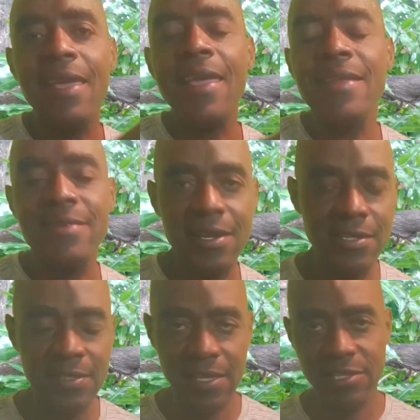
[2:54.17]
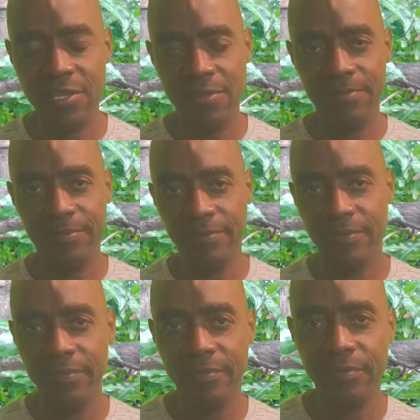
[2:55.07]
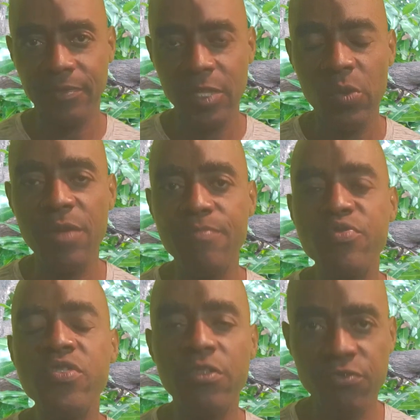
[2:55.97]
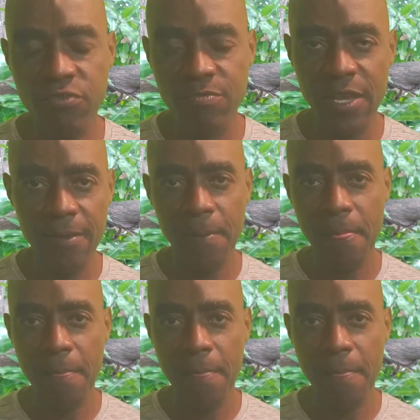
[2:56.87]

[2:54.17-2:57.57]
end of the section, with the break room there,